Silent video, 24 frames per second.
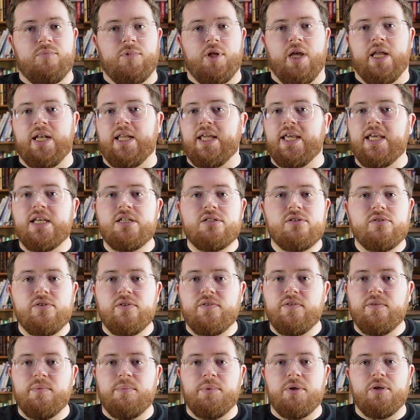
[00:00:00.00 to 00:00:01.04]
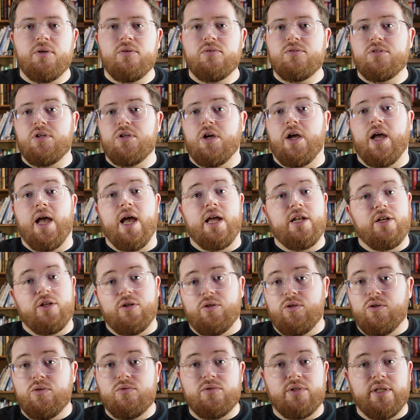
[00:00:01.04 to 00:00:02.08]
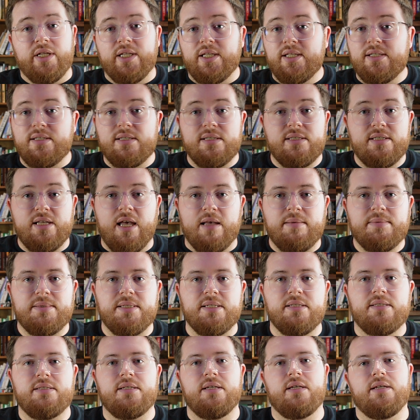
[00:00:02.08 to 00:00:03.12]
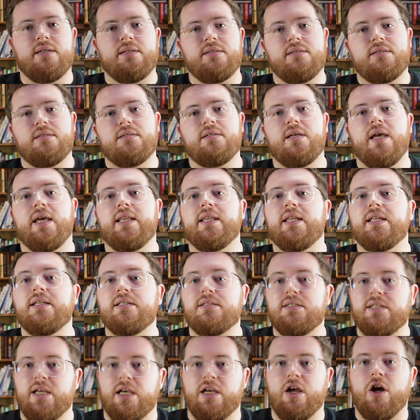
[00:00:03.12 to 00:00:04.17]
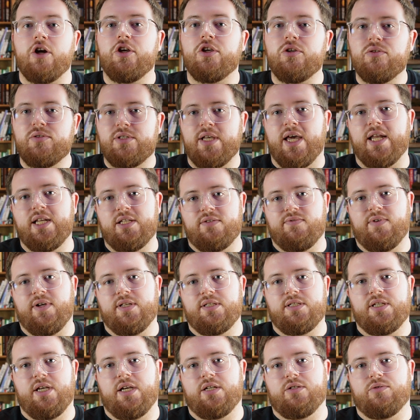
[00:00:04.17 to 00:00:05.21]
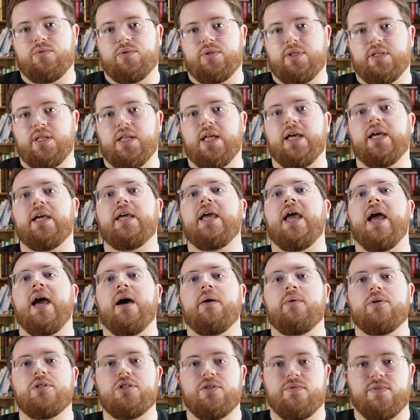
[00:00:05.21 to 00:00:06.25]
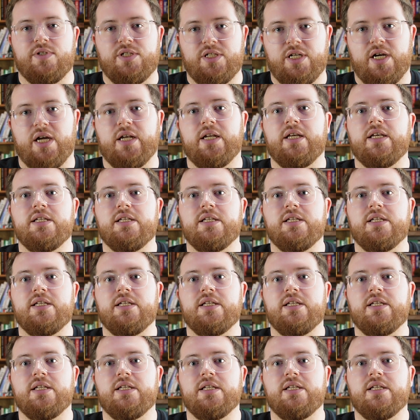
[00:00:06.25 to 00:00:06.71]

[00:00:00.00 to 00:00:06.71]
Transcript: Any history of abuse? Do you use any illicit substances? And then are you satisfied sexually? Like, how is your vagina?